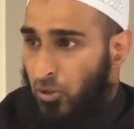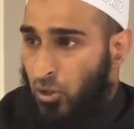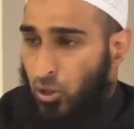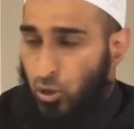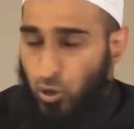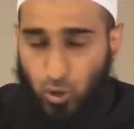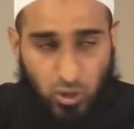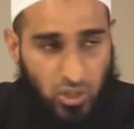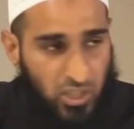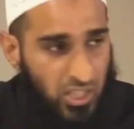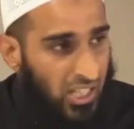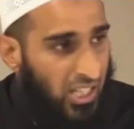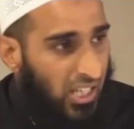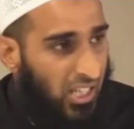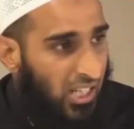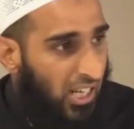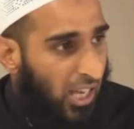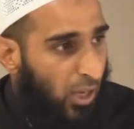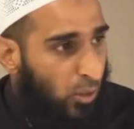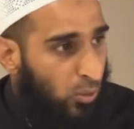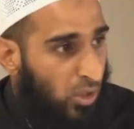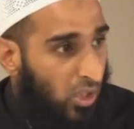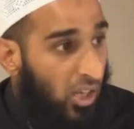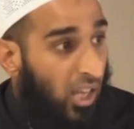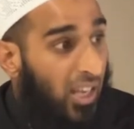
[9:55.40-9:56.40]
to single
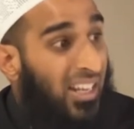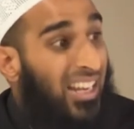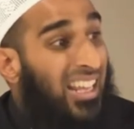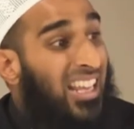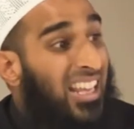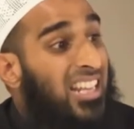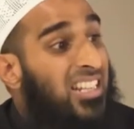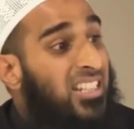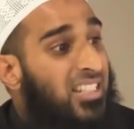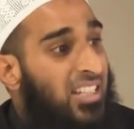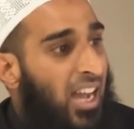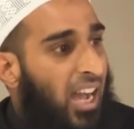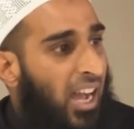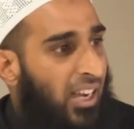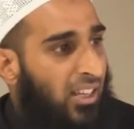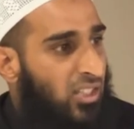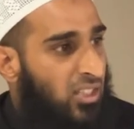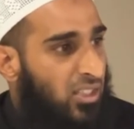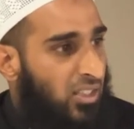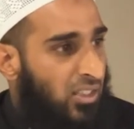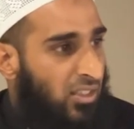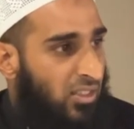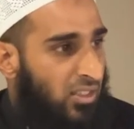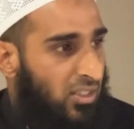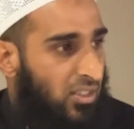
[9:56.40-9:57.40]
out Allah in His
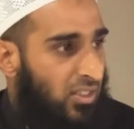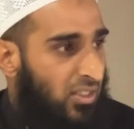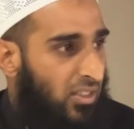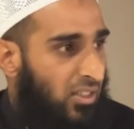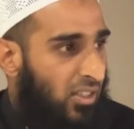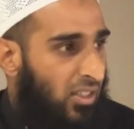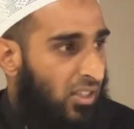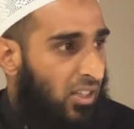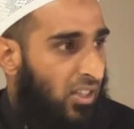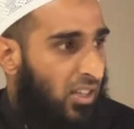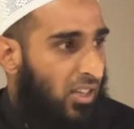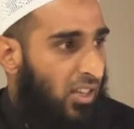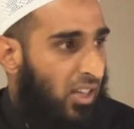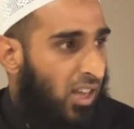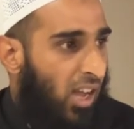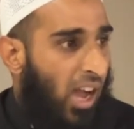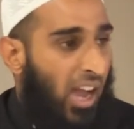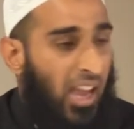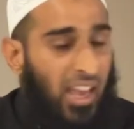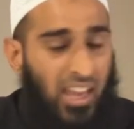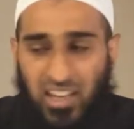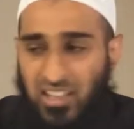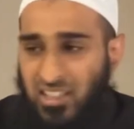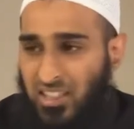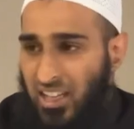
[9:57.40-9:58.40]
actions.
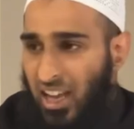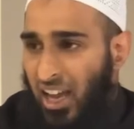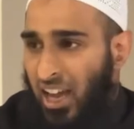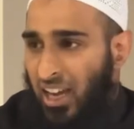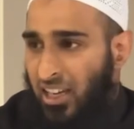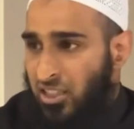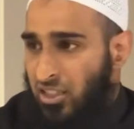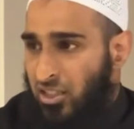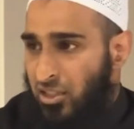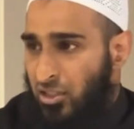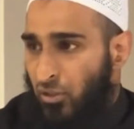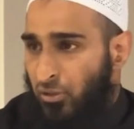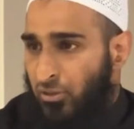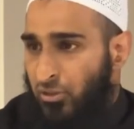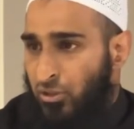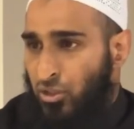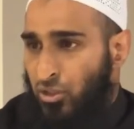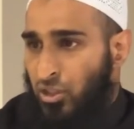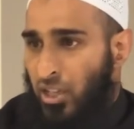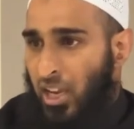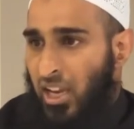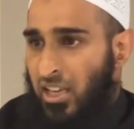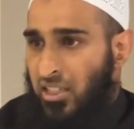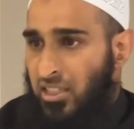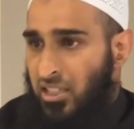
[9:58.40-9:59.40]
His actions of
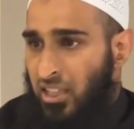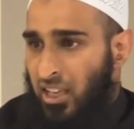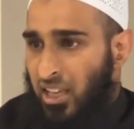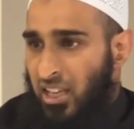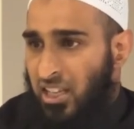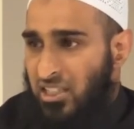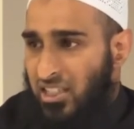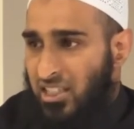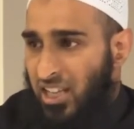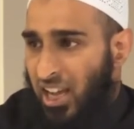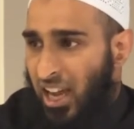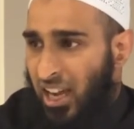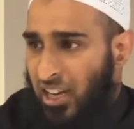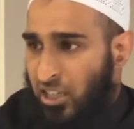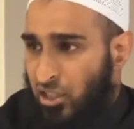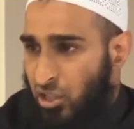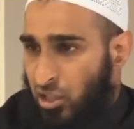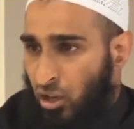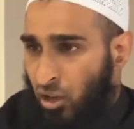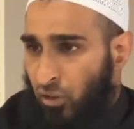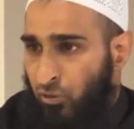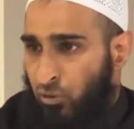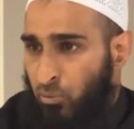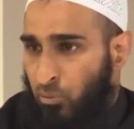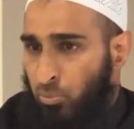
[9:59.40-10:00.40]
creating, His action
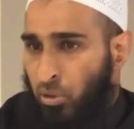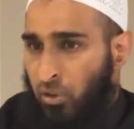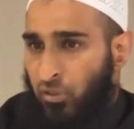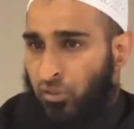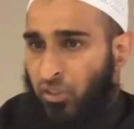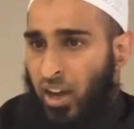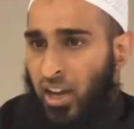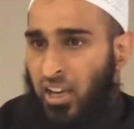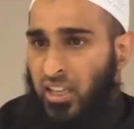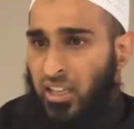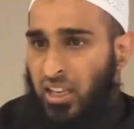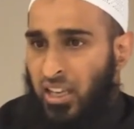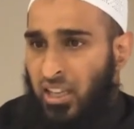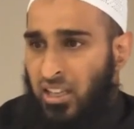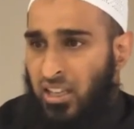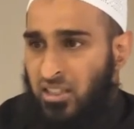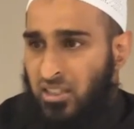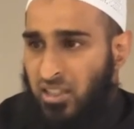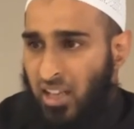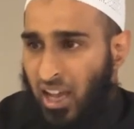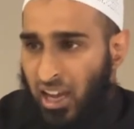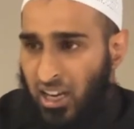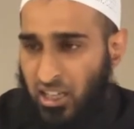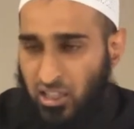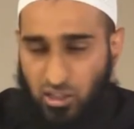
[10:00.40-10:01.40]
of providing, His
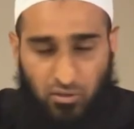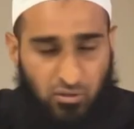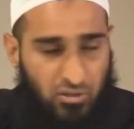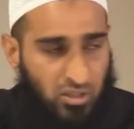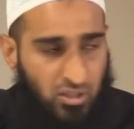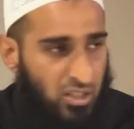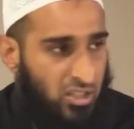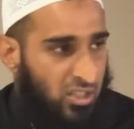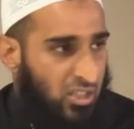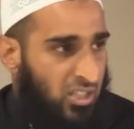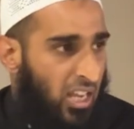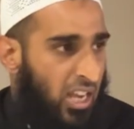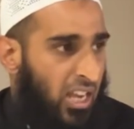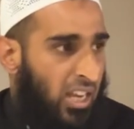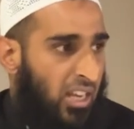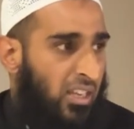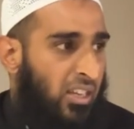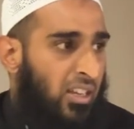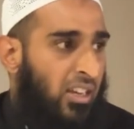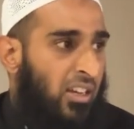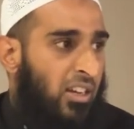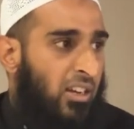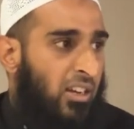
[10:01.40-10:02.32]
action of sustaining,